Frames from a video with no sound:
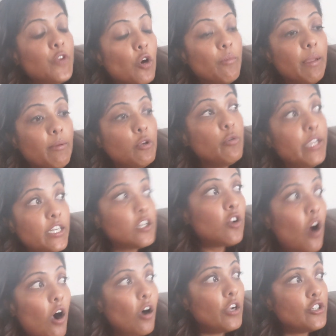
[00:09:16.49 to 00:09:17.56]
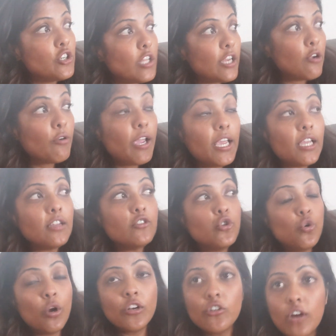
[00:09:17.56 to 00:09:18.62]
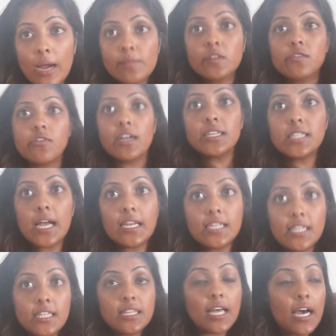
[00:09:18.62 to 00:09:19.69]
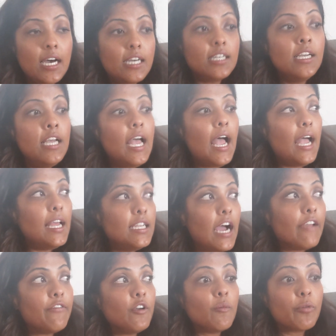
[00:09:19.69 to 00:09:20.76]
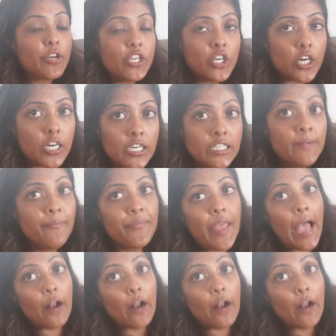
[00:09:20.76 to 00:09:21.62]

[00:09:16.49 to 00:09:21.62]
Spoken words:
Or maybe you eat it all and you're like, okay, 200 grams of rice. I eat that and I feel pretty good.